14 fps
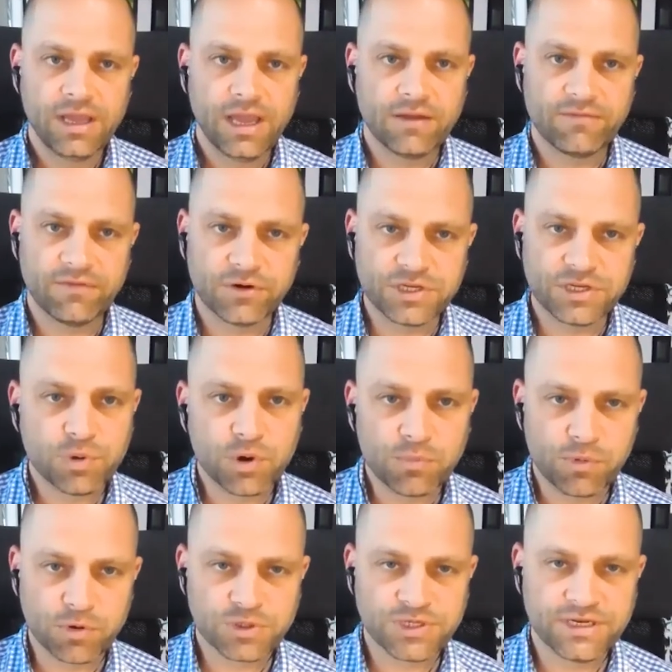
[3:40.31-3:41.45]
And for this
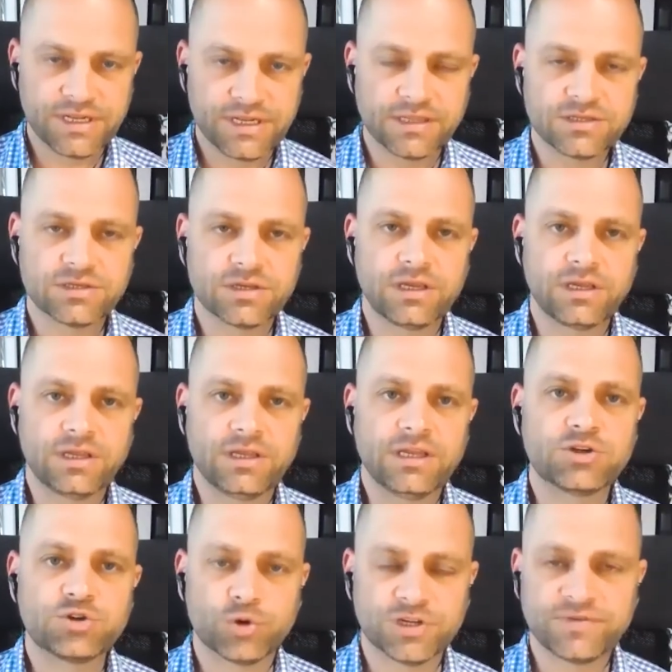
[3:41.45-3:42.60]
purpose, the dense
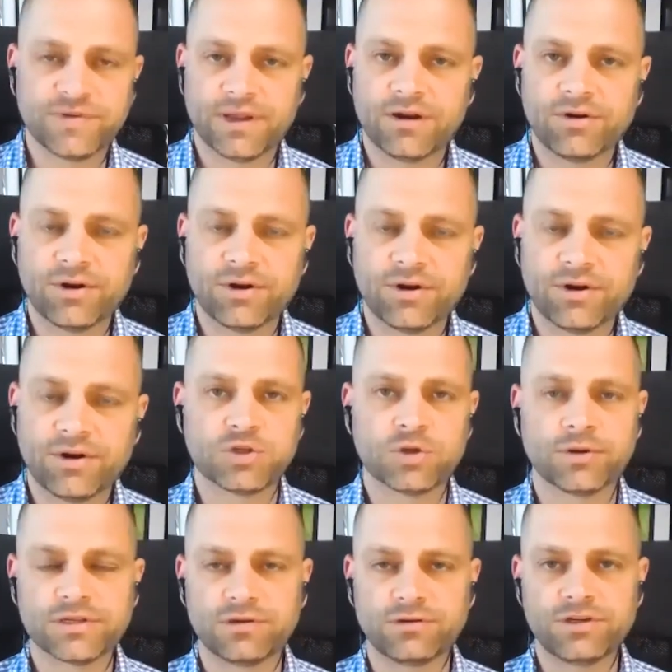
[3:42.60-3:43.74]
heat transfer area of the
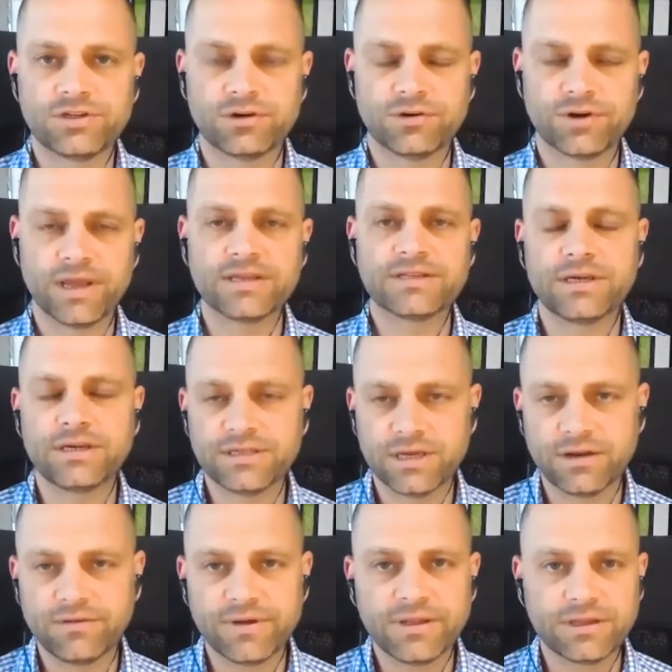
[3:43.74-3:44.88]
Solex conditioner has its
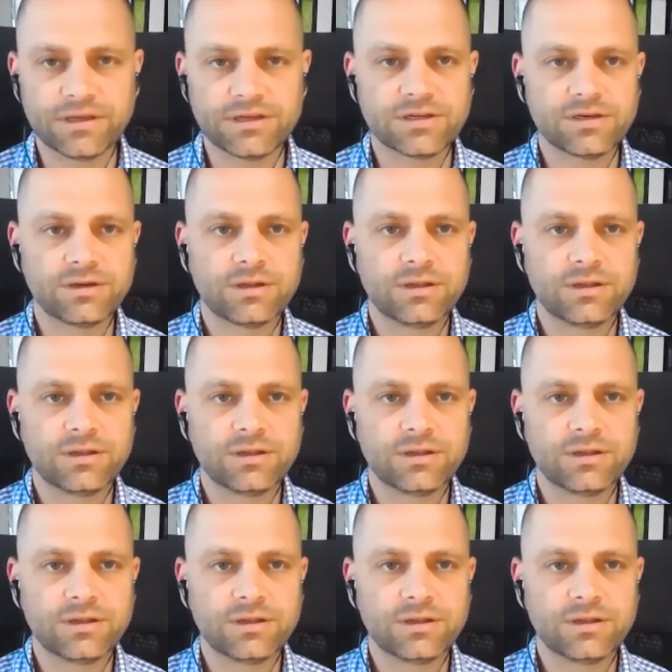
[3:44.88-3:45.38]
advantage.